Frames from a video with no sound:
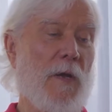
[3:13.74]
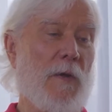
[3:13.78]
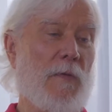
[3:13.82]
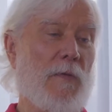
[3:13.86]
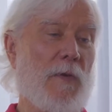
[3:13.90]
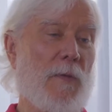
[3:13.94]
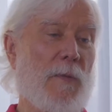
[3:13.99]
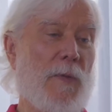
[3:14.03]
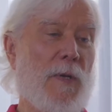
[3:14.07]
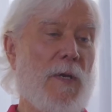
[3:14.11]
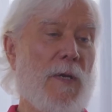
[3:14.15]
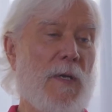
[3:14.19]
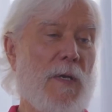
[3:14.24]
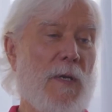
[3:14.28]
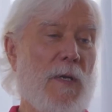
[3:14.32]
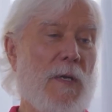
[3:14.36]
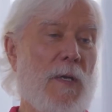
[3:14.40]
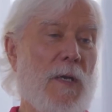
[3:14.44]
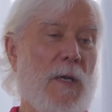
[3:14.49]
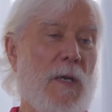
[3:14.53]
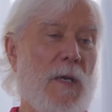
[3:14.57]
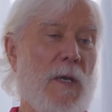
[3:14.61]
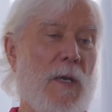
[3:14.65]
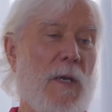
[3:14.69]
So we
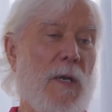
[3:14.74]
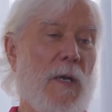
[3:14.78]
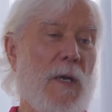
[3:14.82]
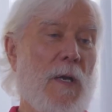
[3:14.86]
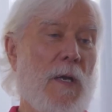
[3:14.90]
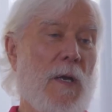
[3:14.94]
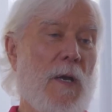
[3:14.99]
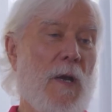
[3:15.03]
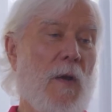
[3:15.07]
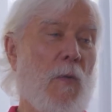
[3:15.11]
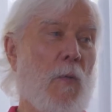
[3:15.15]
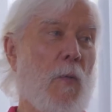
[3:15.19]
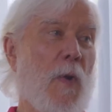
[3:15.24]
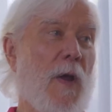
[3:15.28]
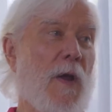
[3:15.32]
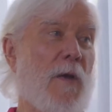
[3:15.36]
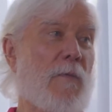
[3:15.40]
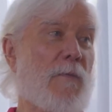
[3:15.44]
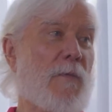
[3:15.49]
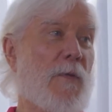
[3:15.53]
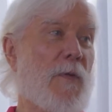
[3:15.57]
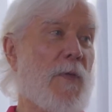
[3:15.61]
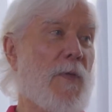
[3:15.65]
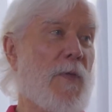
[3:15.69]
need a way
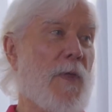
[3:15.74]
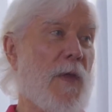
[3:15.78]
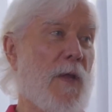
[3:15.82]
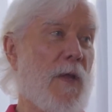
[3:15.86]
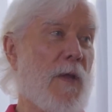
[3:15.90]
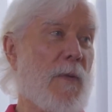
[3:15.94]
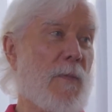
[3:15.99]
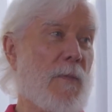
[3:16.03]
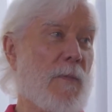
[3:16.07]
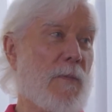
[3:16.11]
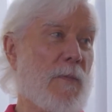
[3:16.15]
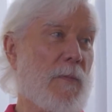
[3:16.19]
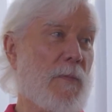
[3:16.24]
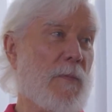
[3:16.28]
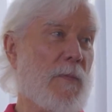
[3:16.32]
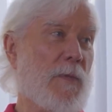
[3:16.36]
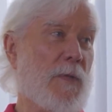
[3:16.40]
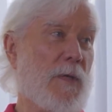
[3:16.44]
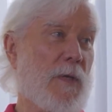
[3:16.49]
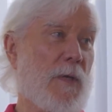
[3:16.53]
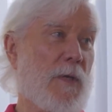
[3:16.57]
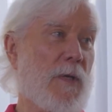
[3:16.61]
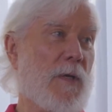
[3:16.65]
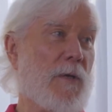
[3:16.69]
for them
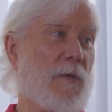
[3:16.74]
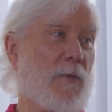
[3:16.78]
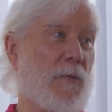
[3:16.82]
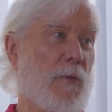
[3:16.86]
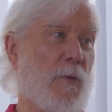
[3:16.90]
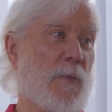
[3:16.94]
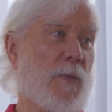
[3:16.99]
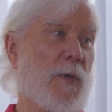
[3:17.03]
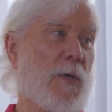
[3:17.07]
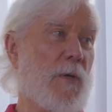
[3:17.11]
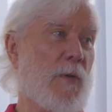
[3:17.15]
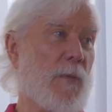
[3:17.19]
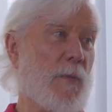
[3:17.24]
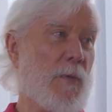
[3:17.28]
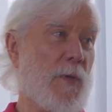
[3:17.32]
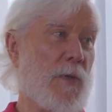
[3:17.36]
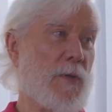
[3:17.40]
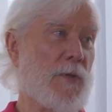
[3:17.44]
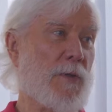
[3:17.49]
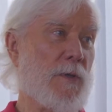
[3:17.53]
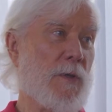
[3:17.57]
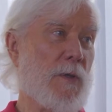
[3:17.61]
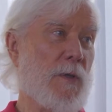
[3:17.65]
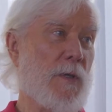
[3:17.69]
to get to a bigger
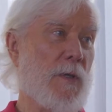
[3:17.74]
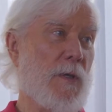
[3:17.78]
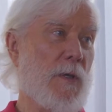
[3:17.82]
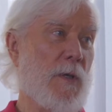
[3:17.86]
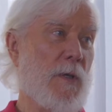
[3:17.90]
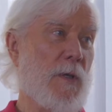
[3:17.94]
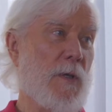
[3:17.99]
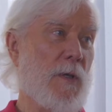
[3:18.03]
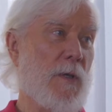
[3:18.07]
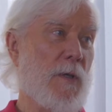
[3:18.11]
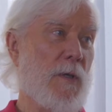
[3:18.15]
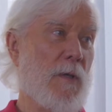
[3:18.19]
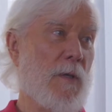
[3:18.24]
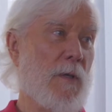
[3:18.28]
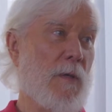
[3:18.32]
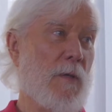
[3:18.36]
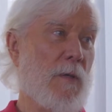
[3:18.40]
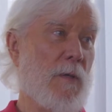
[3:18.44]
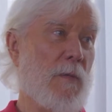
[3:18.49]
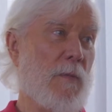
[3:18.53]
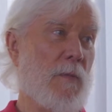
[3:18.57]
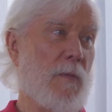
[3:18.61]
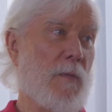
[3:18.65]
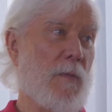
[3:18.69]
picture.
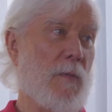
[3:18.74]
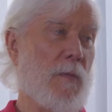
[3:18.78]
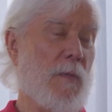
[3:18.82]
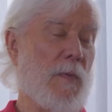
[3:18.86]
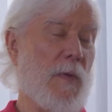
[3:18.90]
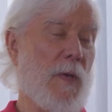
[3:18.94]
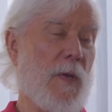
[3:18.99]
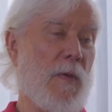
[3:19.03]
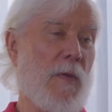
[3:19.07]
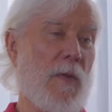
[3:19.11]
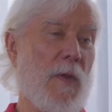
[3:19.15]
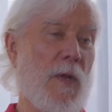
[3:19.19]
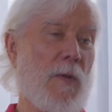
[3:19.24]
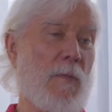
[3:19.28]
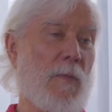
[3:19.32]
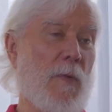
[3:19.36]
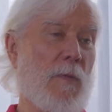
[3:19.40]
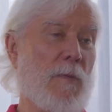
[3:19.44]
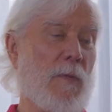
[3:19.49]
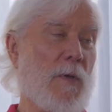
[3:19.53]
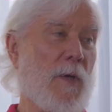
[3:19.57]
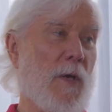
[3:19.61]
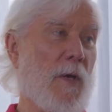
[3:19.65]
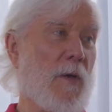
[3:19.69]
And they
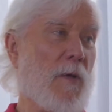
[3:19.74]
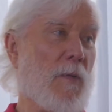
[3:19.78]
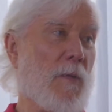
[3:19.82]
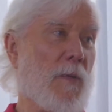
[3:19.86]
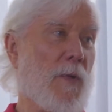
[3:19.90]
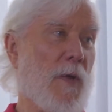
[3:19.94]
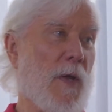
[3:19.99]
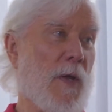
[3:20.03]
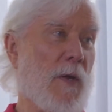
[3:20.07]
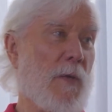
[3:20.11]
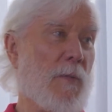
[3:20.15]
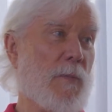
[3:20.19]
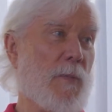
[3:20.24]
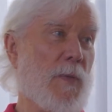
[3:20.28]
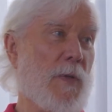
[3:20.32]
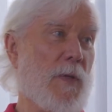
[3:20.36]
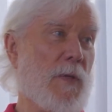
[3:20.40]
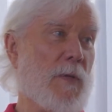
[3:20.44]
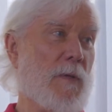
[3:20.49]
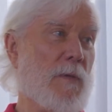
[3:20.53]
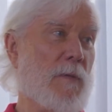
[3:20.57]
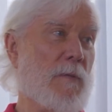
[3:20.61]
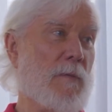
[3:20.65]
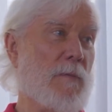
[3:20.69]
won't go without it
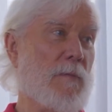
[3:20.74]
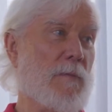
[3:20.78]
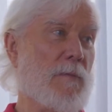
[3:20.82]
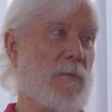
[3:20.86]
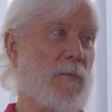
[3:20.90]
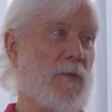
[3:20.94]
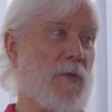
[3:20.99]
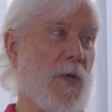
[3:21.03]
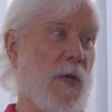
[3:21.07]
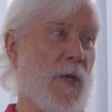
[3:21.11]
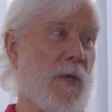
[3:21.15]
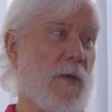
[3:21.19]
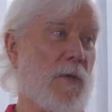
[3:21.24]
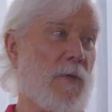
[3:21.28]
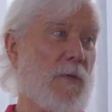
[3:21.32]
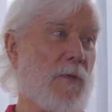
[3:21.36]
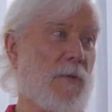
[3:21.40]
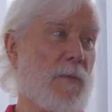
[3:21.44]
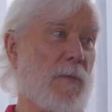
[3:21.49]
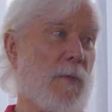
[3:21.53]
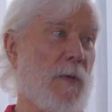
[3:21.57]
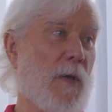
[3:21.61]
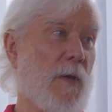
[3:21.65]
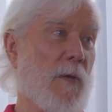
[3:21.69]
being
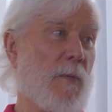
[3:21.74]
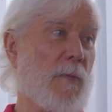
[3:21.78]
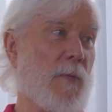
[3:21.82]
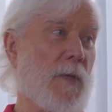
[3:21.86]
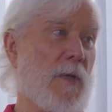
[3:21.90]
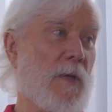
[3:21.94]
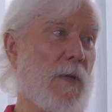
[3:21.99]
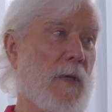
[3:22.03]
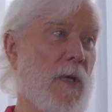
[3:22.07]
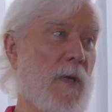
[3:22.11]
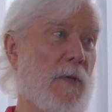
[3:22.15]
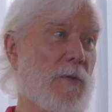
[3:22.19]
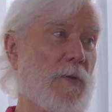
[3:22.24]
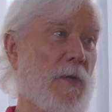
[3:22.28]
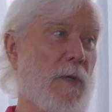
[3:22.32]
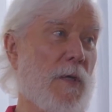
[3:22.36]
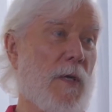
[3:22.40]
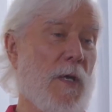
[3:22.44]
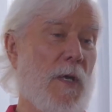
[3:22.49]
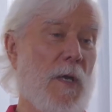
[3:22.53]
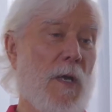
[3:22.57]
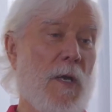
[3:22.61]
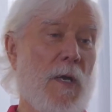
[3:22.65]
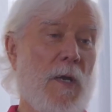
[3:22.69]
science, without it being logic.
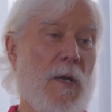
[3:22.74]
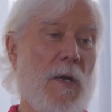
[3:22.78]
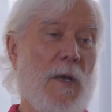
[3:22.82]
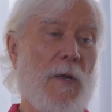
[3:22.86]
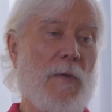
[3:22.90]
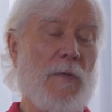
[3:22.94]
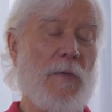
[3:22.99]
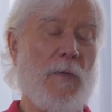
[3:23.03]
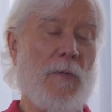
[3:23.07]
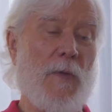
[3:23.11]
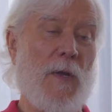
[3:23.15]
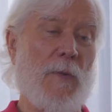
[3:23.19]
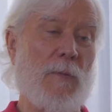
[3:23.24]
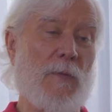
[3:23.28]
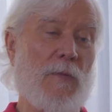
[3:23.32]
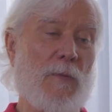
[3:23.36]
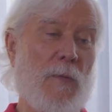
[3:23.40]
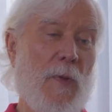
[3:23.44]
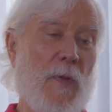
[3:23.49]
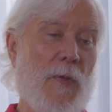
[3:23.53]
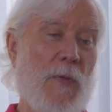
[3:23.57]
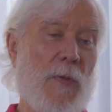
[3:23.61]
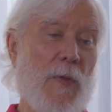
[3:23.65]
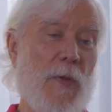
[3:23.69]
Yeah. So that was
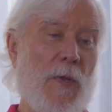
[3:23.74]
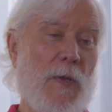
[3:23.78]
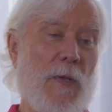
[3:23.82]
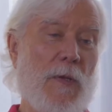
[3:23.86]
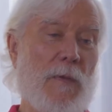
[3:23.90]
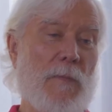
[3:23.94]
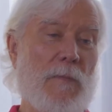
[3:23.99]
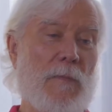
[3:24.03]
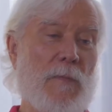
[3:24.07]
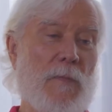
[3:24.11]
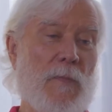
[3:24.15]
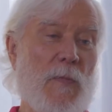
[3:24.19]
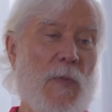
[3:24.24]
one thing.